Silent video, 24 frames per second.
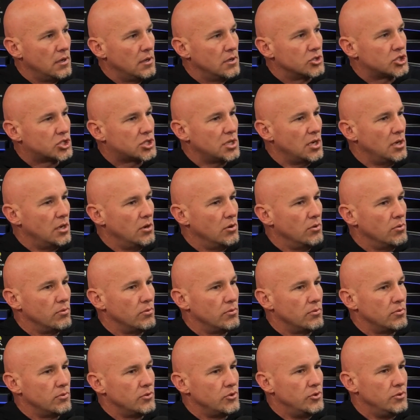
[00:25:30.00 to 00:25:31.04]
So
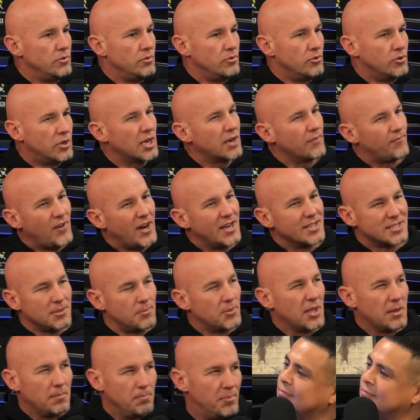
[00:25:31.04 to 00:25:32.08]
you, you got to find
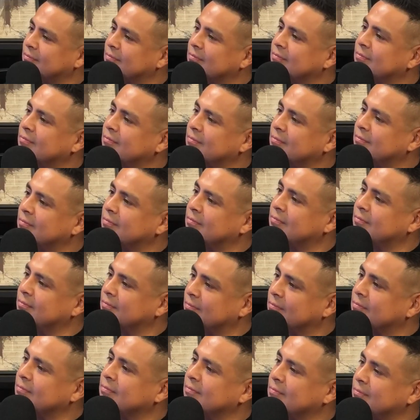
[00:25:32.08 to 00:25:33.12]
something bigger than that.
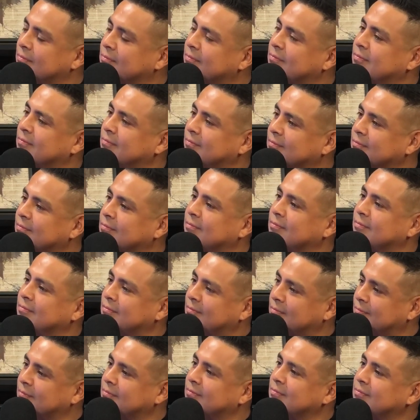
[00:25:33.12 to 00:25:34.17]
Um,
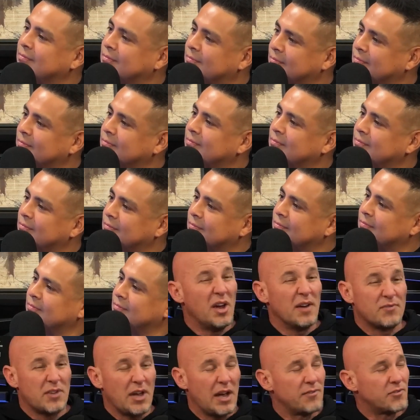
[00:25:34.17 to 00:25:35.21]
and I think you
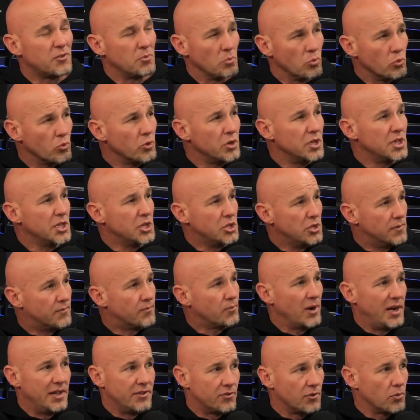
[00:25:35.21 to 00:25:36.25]
have to have some really good
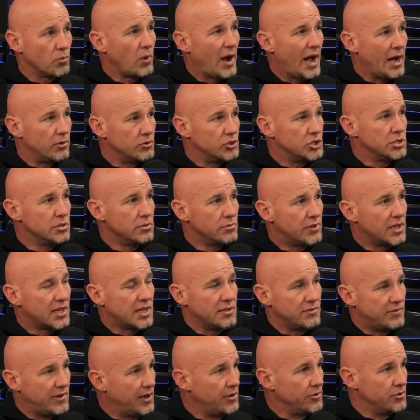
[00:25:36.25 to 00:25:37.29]
friends around you that
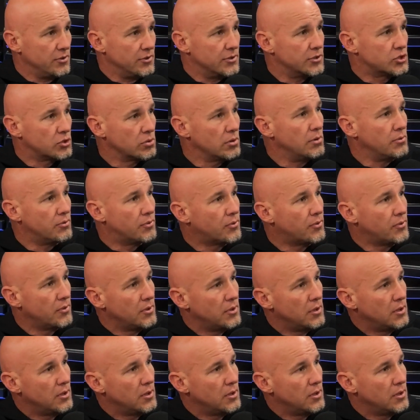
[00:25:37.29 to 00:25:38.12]
can tell you the truth.